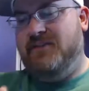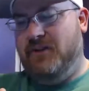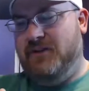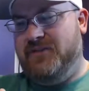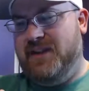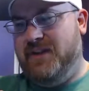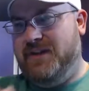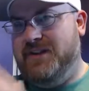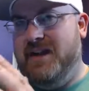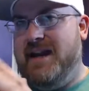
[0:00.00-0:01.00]
full
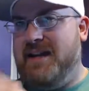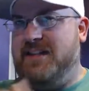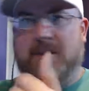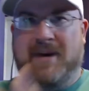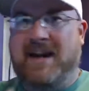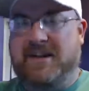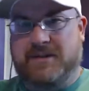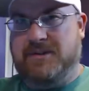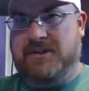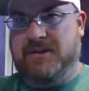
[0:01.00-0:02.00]
field and you take the
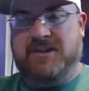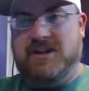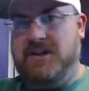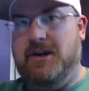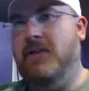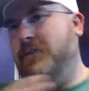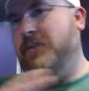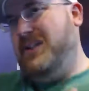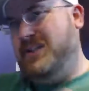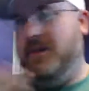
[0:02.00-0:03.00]
practice results and you go from
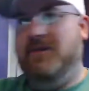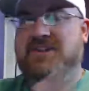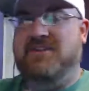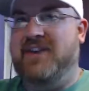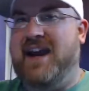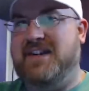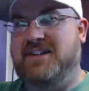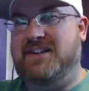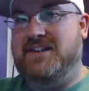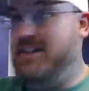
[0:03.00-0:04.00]
like slowest to
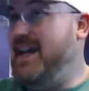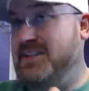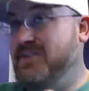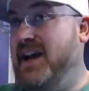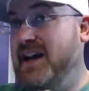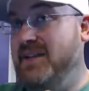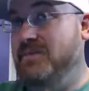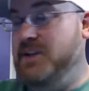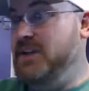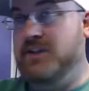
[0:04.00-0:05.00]
fastest. That's fine.
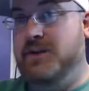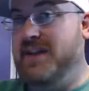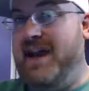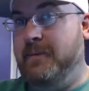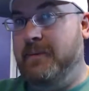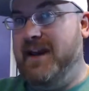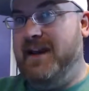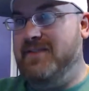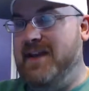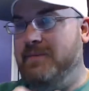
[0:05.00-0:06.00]
You can do it that
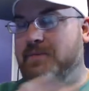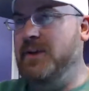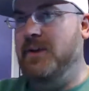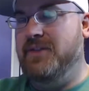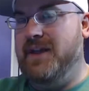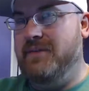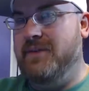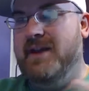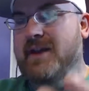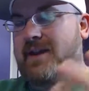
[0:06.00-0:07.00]
way, and that
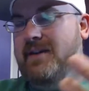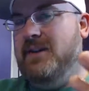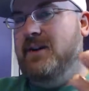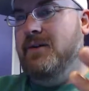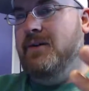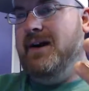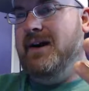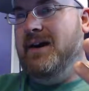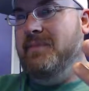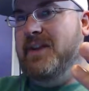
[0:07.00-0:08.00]
then
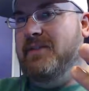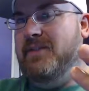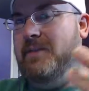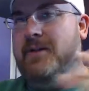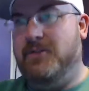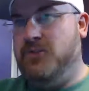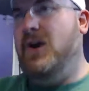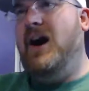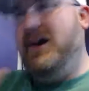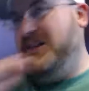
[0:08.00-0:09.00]
if the better
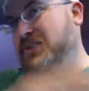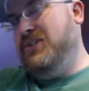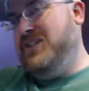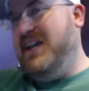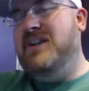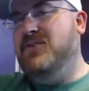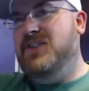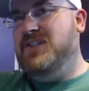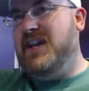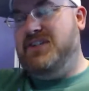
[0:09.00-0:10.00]
draw is towards the end of
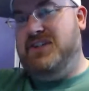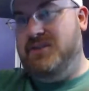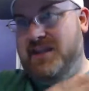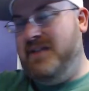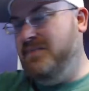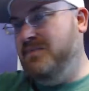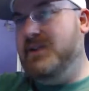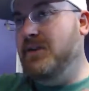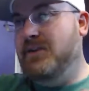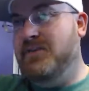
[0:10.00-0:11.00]
the session, then
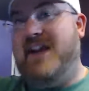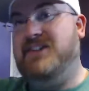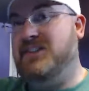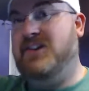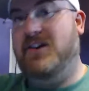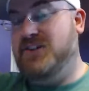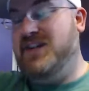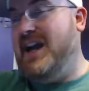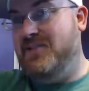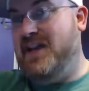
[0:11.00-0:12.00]
the fastest car should
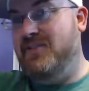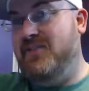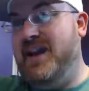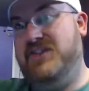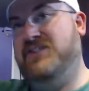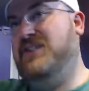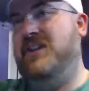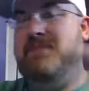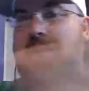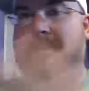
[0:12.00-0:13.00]
have that advantage. They
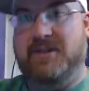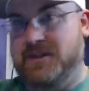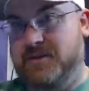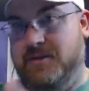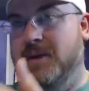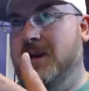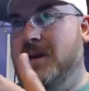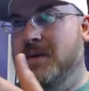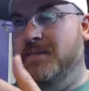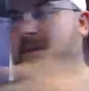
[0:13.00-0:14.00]
could be able to.
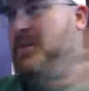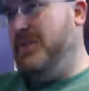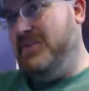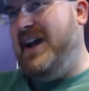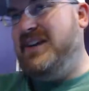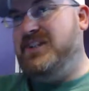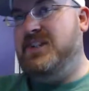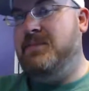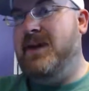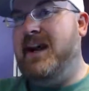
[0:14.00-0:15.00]
The people that are
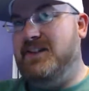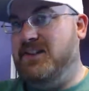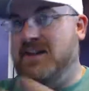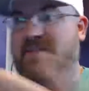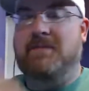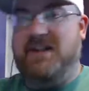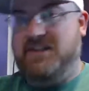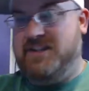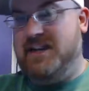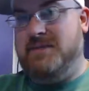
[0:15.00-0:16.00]
fastest in practice should have the
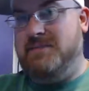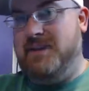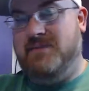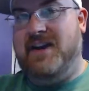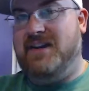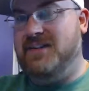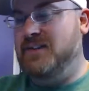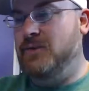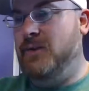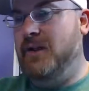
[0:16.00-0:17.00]
best chance of being
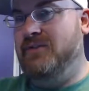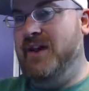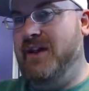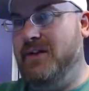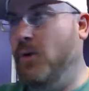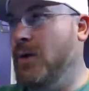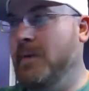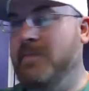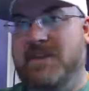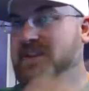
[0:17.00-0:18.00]
fastest in qualifying.
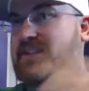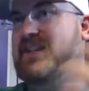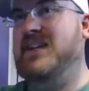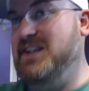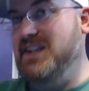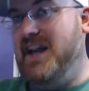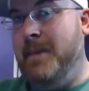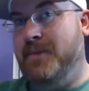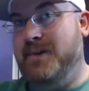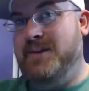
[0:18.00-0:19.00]
Or if it's like
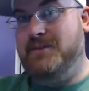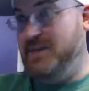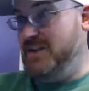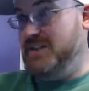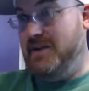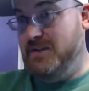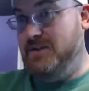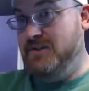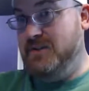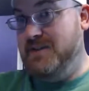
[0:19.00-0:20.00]
Indianapolis, or at least how it
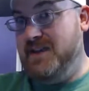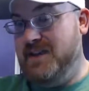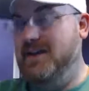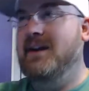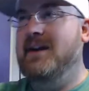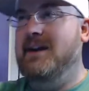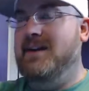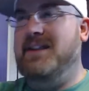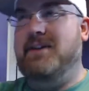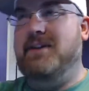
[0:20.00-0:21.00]
used to be,
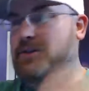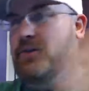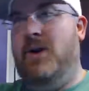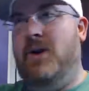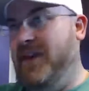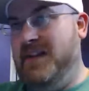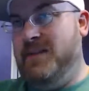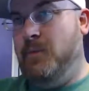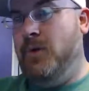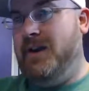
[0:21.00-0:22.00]
that they would do qualifying in
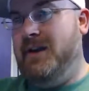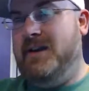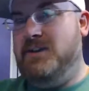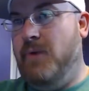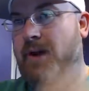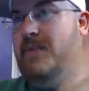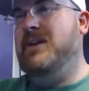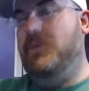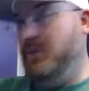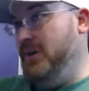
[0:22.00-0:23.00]
the morning, and you want to
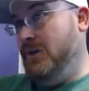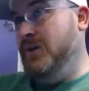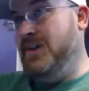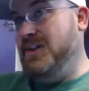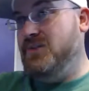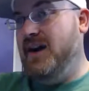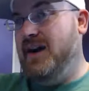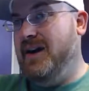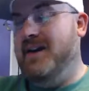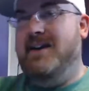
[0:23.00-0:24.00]
be a real early
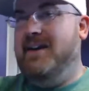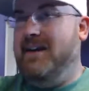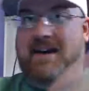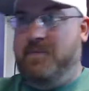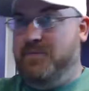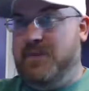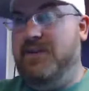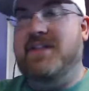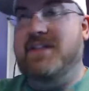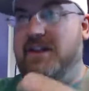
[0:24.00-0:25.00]
draw,
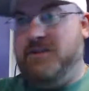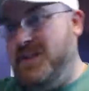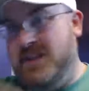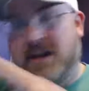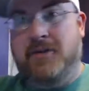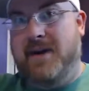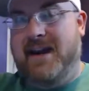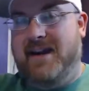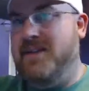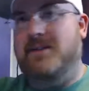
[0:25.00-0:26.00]
then it should be the other
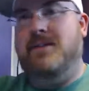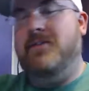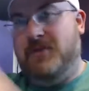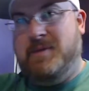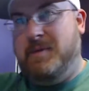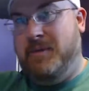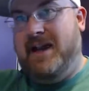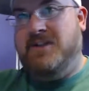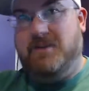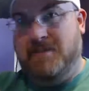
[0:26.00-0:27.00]
way. And then the first people
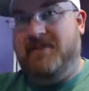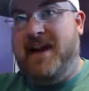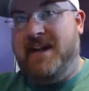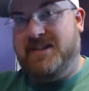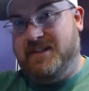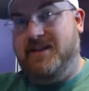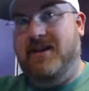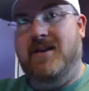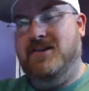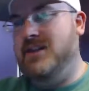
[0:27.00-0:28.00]
out should be the fastest
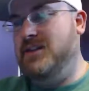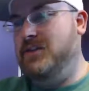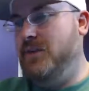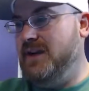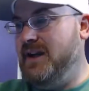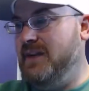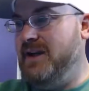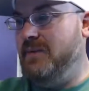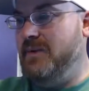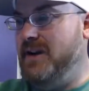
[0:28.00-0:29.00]
cars. Then you work it out
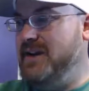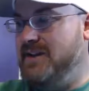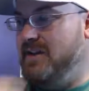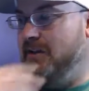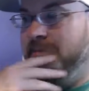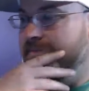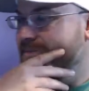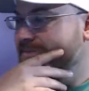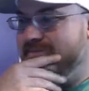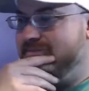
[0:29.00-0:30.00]
that way. So
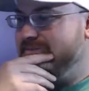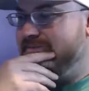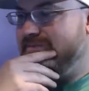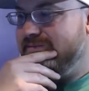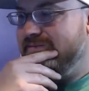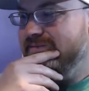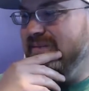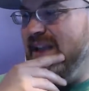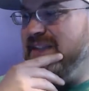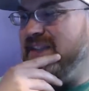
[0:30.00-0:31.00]

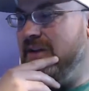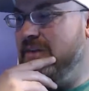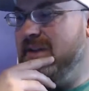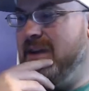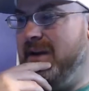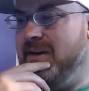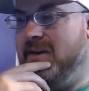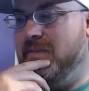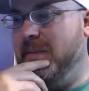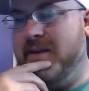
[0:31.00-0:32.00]
I think that would be a
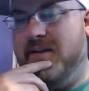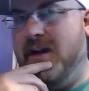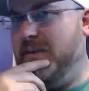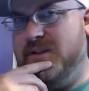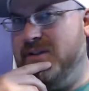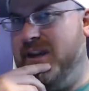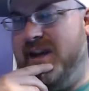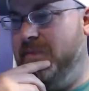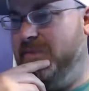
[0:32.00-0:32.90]
better option. Yeah.